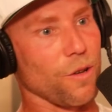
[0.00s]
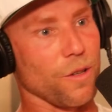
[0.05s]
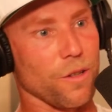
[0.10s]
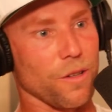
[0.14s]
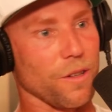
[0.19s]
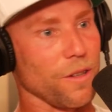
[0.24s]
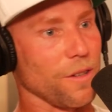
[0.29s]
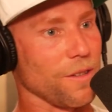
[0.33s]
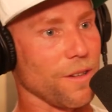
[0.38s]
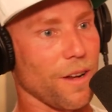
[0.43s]

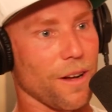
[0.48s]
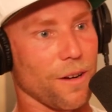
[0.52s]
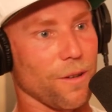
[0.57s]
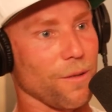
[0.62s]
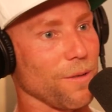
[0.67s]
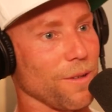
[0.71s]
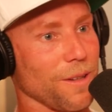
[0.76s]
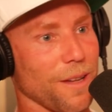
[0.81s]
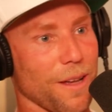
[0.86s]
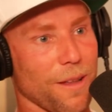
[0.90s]
he's not
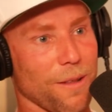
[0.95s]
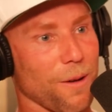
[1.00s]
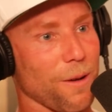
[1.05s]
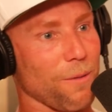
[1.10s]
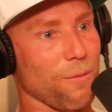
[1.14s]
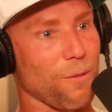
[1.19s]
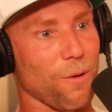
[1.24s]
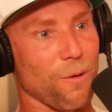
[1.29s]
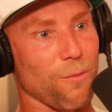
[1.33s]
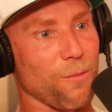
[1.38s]
going down that
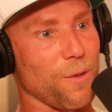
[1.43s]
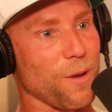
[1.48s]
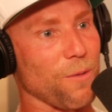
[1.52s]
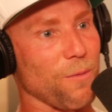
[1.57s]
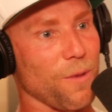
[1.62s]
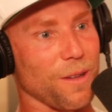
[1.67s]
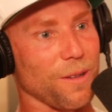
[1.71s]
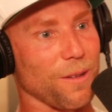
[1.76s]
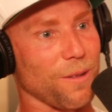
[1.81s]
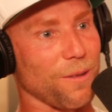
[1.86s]
road we
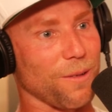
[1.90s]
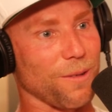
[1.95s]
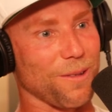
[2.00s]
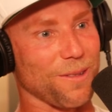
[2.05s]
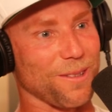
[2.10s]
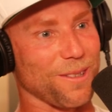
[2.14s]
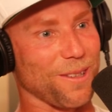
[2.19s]
went through.